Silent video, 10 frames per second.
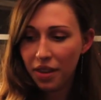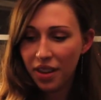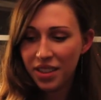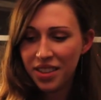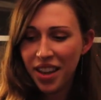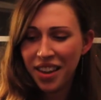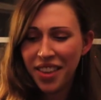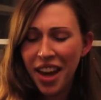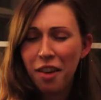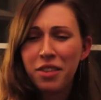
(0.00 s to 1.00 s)
it's like
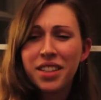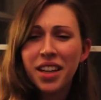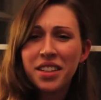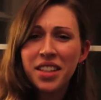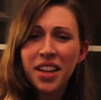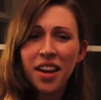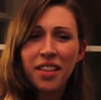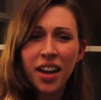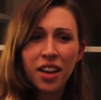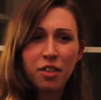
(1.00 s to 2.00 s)
they have this idea
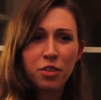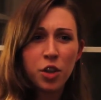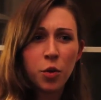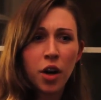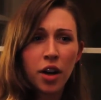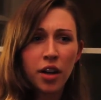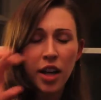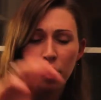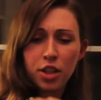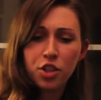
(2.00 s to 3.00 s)
that if you are
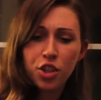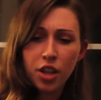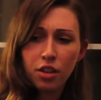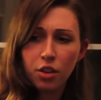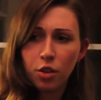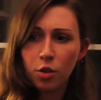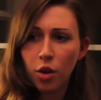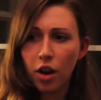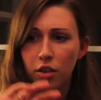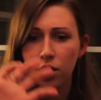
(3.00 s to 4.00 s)
a Christian who
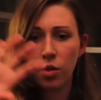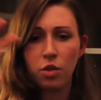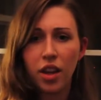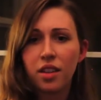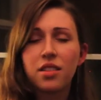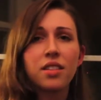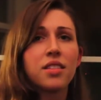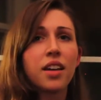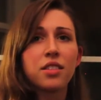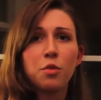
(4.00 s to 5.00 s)
also thinks that
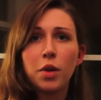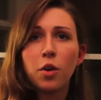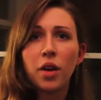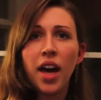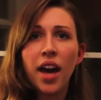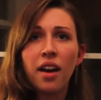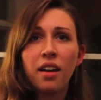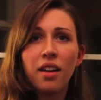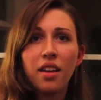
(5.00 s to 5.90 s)
sex can be okay,